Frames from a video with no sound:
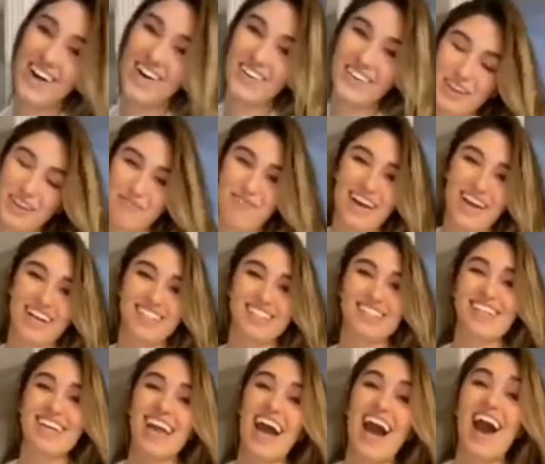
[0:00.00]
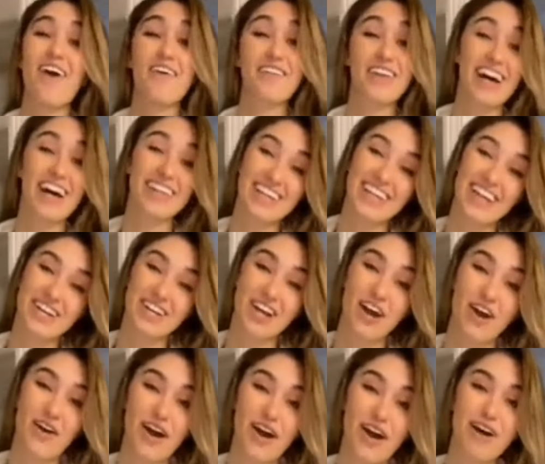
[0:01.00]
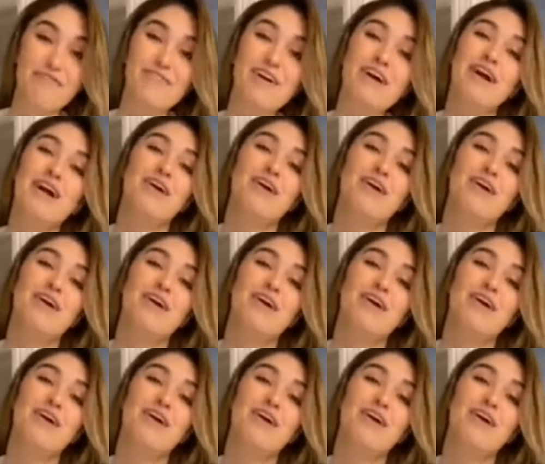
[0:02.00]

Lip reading: OnlyFans account. Not that I know of.